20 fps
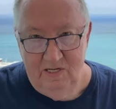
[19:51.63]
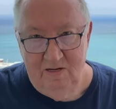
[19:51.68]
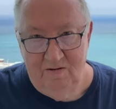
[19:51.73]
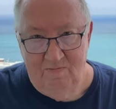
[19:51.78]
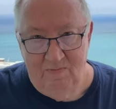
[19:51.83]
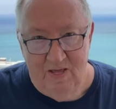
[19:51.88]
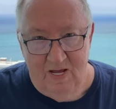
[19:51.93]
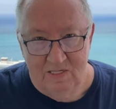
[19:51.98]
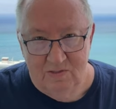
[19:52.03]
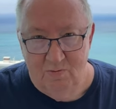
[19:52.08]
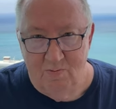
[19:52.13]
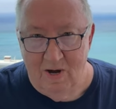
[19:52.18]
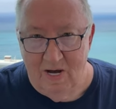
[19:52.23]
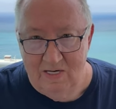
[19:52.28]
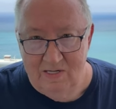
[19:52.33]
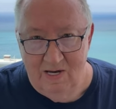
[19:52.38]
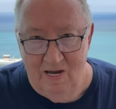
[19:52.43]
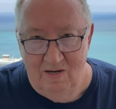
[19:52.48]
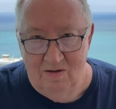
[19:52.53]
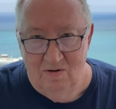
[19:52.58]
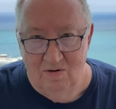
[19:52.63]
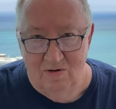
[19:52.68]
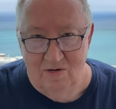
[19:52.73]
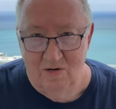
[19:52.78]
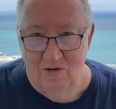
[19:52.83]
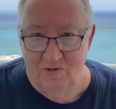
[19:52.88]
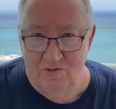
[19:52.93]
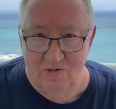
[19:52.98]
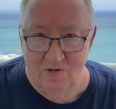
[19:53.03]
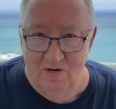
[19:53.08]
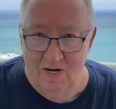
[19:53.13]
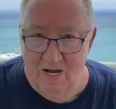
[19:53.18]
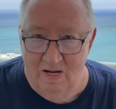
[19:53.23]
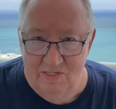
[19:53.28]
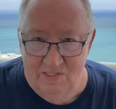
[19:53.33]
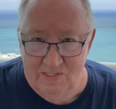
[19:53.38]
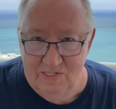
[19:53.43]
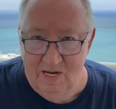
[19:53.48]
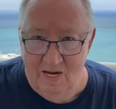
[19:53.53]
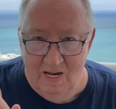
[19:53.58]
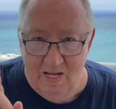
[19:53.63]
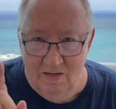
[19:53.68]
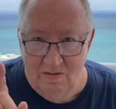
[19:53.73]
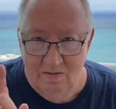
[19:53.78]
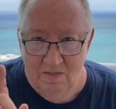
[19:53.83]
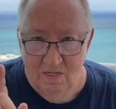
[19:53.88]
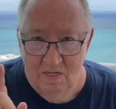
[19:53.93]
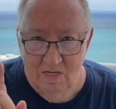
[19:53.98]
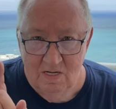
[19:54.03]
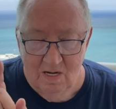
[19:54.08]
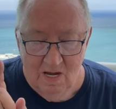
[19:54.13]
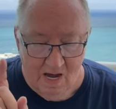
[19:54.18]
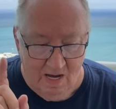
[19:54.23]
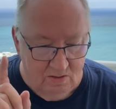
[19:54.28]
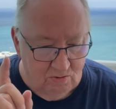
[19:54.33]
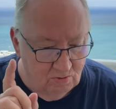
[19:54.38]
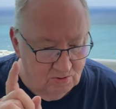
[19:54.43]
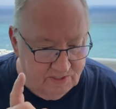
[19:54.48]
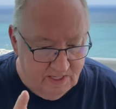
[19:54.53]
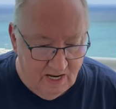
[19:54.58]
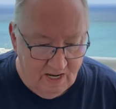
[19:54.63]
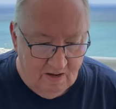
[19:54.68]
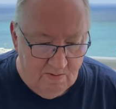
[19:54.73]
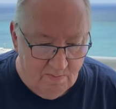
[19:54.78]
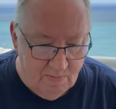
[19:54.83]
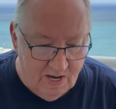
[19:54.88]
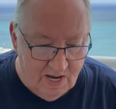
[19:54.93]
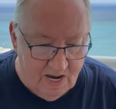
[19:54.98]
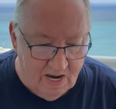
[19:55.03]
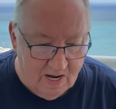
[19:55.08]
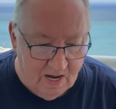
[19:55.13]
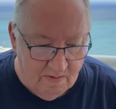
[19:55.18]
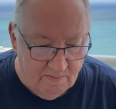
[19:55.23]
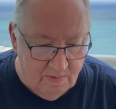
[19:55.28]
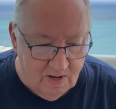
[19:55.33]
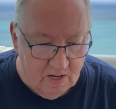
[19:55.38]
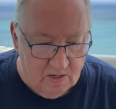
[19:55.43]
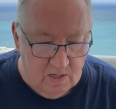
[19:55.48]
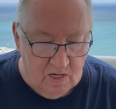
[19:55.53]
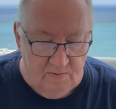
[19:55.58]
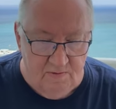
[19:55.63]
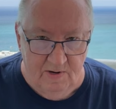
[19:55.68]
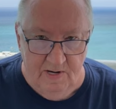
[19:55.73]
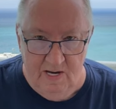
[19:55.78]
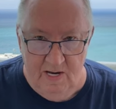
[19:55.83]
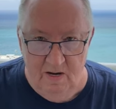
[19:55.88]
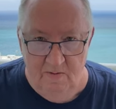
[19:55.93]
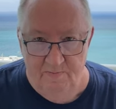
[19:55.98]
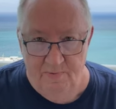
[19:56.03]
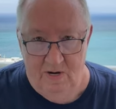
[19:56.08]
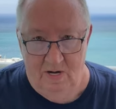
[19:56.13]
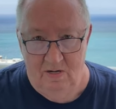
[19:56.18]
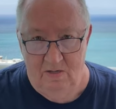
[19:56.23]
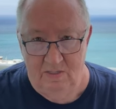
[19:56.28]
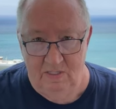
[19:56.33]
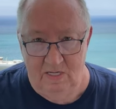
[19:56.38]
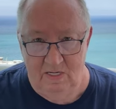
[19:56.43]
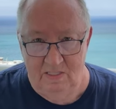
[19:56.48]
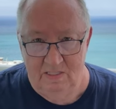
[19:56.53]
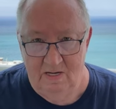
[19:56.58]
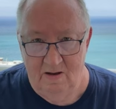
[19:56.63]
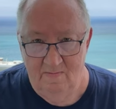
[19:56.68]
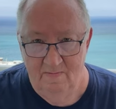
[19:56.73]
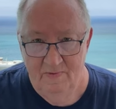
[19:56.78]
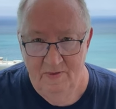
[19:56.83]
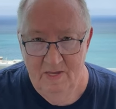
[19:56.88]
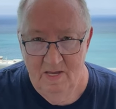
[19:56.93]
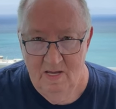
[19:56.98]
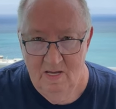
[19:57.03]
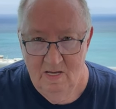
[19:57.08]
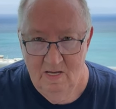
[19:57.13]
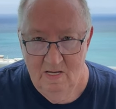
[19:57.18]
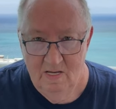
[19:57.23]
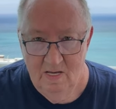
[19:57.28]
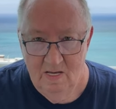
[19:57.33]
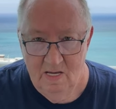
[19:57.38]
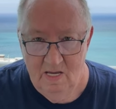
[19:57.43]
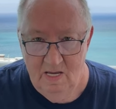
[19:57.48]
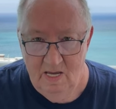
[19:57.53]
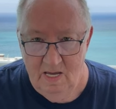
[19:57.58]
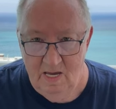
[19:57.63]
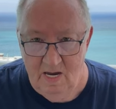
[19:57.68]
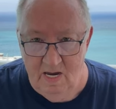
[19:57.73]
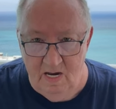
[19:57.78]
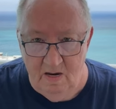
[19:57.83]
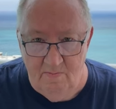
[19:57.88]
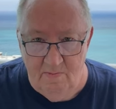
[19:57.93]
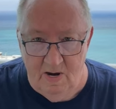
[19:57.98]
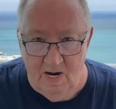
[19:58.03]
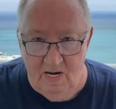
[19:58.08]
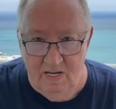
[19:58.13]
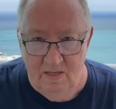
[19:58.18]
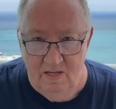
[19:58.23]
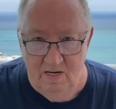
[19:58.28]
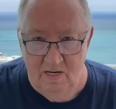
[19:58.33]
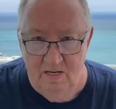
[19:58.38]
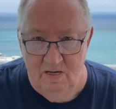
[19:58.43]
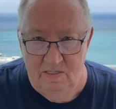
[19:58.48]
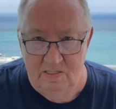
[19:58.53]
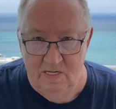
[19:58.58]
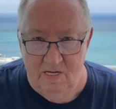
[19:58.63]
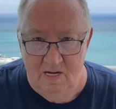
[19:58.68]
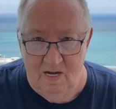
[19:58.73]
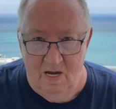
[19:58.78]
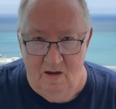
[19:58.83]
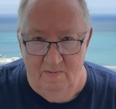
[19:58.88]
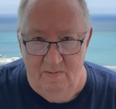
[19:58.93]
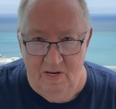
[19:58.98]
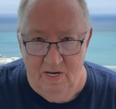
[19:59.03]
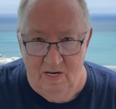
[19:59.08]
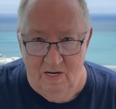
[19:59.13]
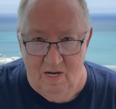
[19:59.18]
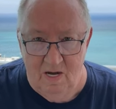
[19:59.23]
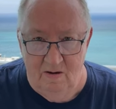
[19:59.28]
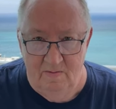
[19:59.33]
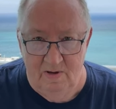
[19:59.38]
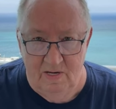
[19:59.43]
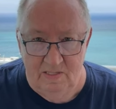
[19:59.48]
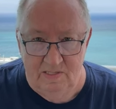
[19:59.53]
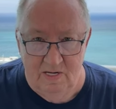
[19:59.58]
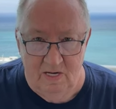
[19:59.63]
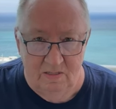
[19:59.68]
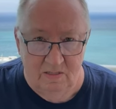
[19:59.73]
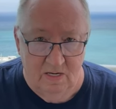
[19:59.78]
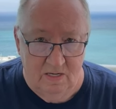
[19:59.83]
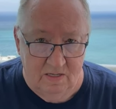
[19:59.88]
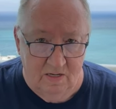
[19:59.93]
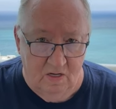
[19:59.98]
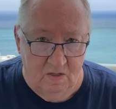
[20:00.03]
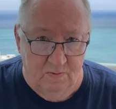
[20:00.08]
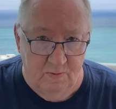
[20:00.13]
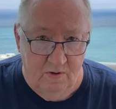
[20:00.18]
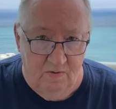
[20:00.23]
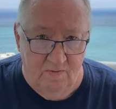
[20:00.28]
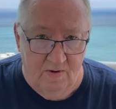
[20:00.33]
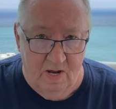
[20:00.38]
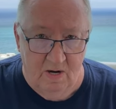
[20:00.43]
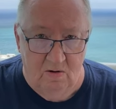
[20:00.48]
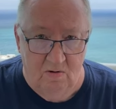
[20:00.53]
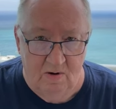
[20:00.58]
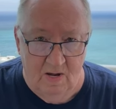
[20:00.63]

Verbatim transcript: it. That's my take on culture. I said it. I don't take it back. I'm not offering any apologies. Anybody that leaves a comment in the comment section tells me if I don't